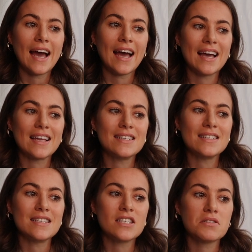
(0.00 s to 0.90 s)

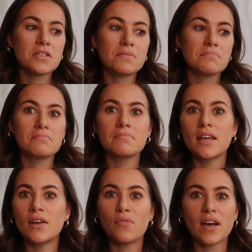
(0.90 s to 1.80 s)
and
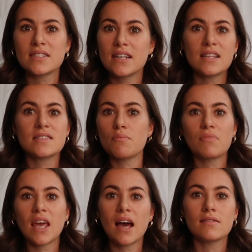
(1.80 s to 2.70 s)
invested in
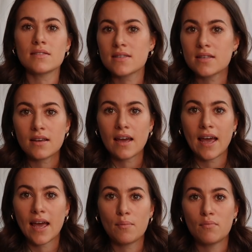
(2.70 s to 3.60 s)
something else
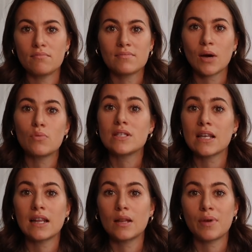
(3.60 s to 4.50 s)
that was
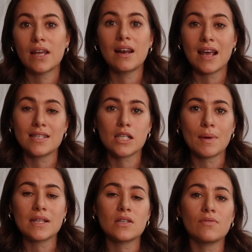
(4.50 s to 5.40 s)
a little bit less
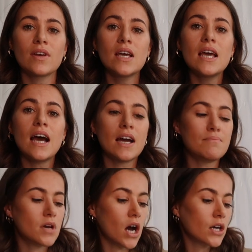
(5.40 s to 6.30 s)
expensive.
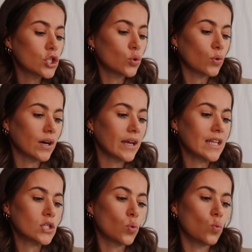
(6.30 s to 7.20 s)
I'm not sure
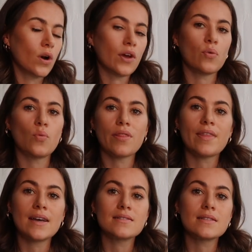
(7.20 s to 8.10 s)
it's worth
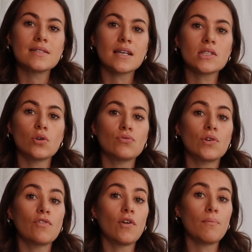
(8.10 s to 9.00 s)

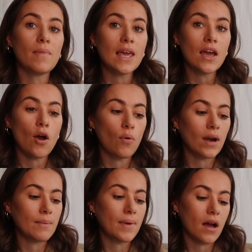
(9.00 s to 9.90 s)
1,600 for me
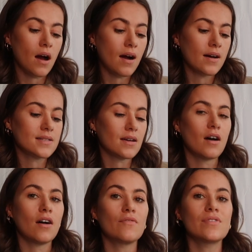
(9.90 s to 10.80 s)
only because
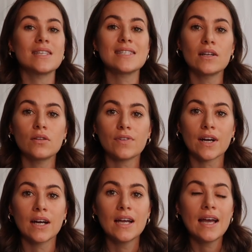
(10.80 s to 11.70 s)
of the
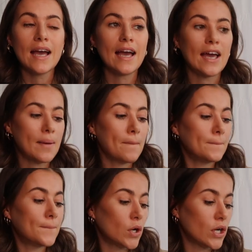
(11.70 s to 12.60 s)
silver,
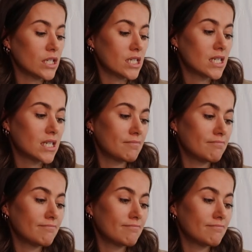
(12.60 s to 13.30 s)
but